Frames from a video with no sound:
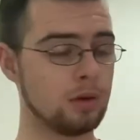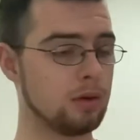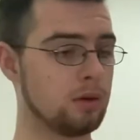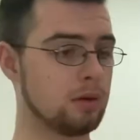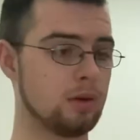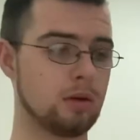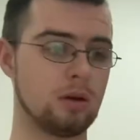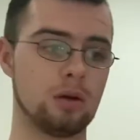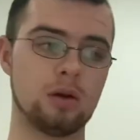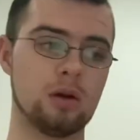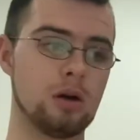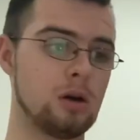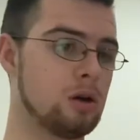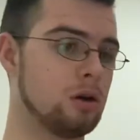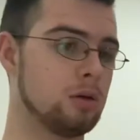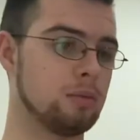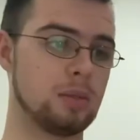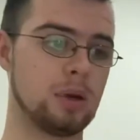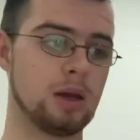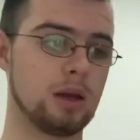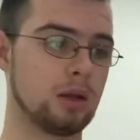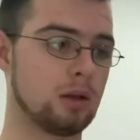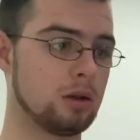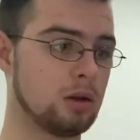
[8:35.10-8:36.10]
Oh
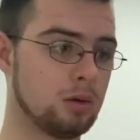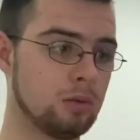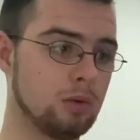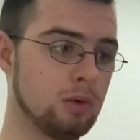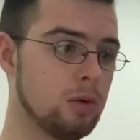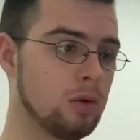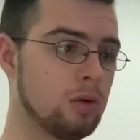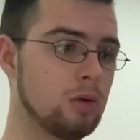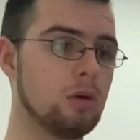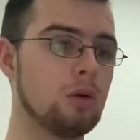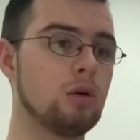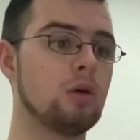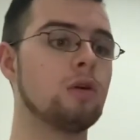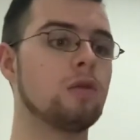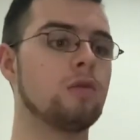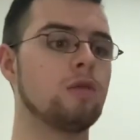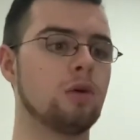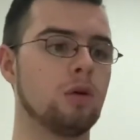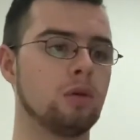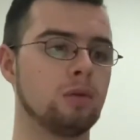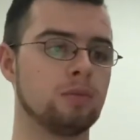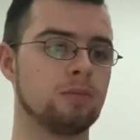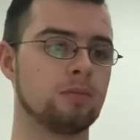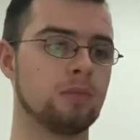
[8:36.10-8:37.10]
my God, we were
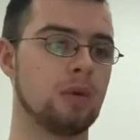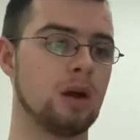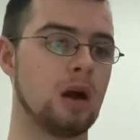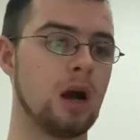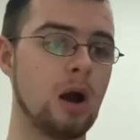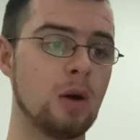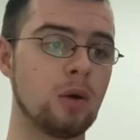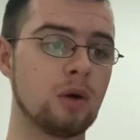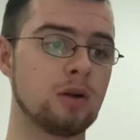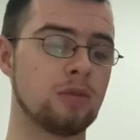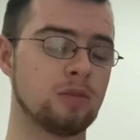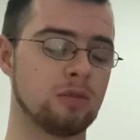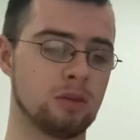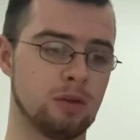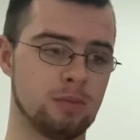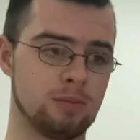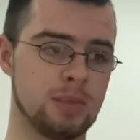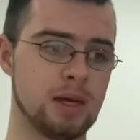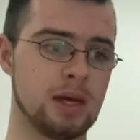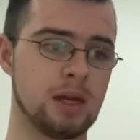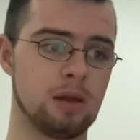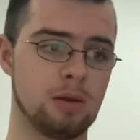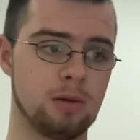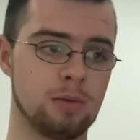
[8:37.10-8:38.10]
awful. I would have done
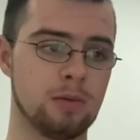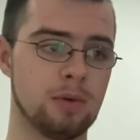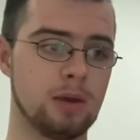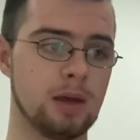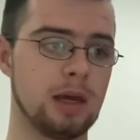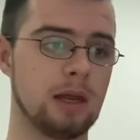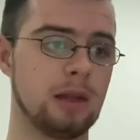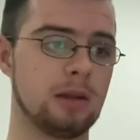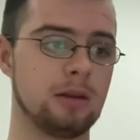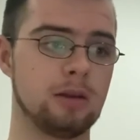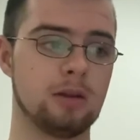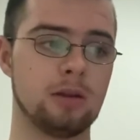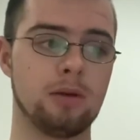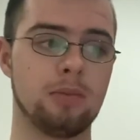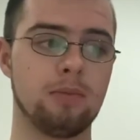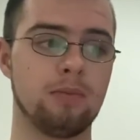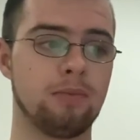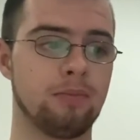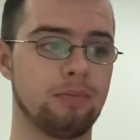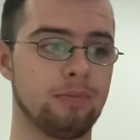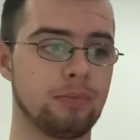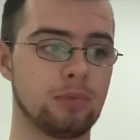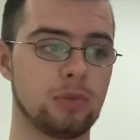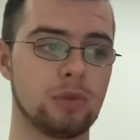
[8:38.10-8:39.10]
better. And
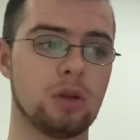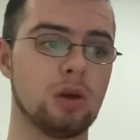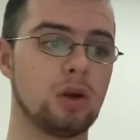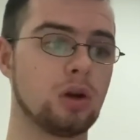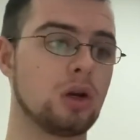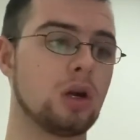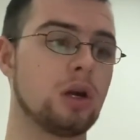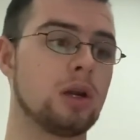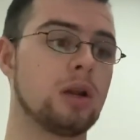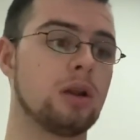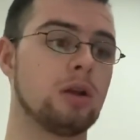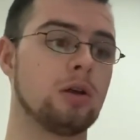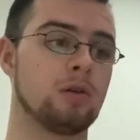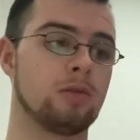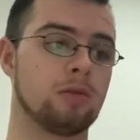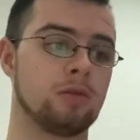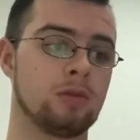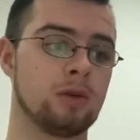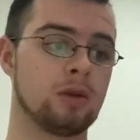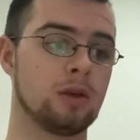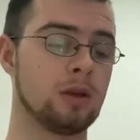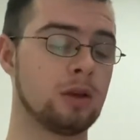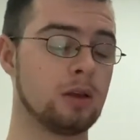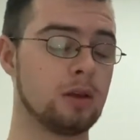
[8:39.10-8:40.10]
not good
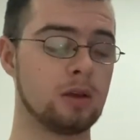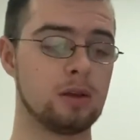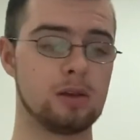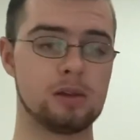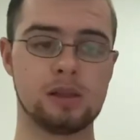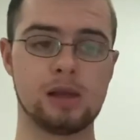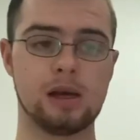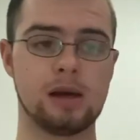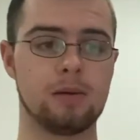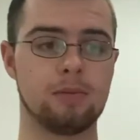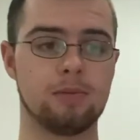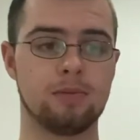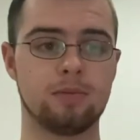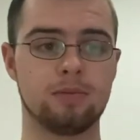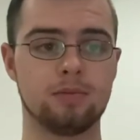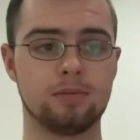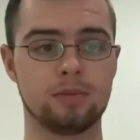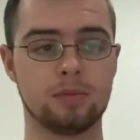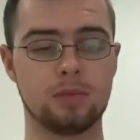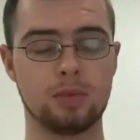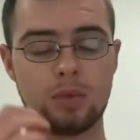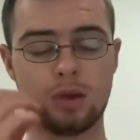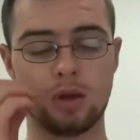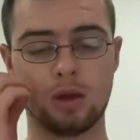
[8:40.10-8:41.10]
enough.
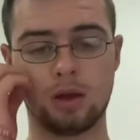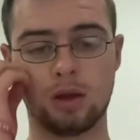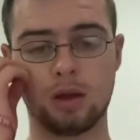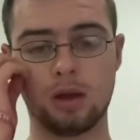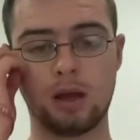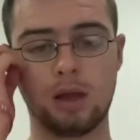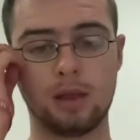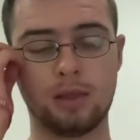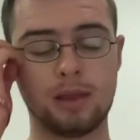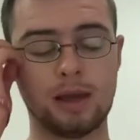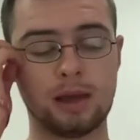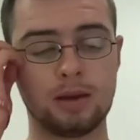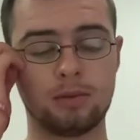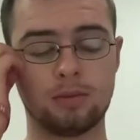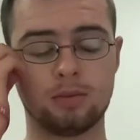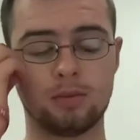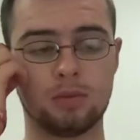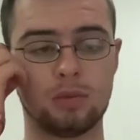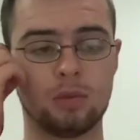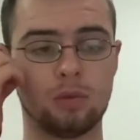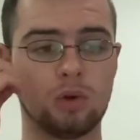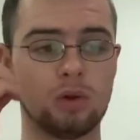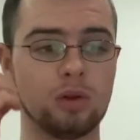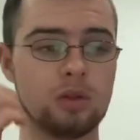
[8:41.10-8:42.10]
And then
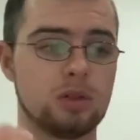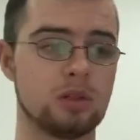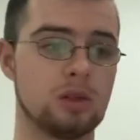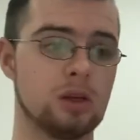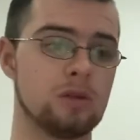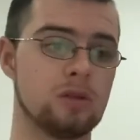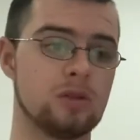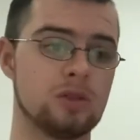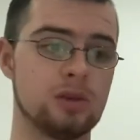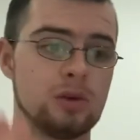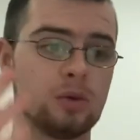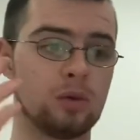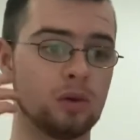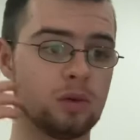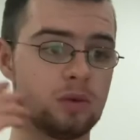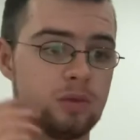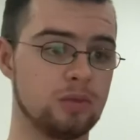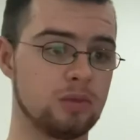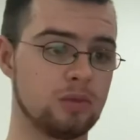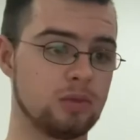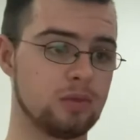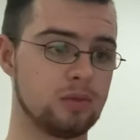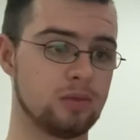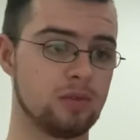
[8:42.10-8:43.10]
once
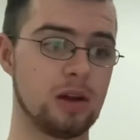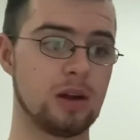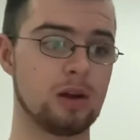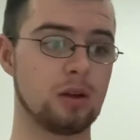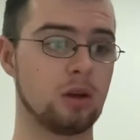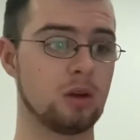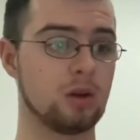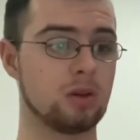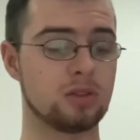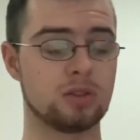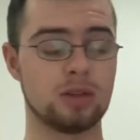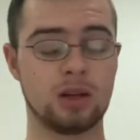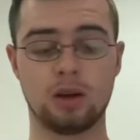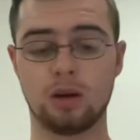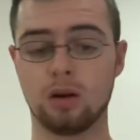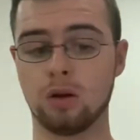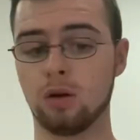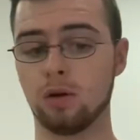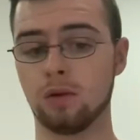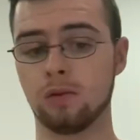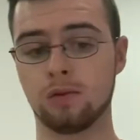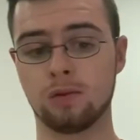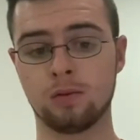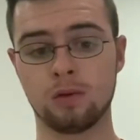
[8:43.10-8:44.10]
Fred got sent
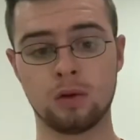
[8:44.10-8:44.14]
off,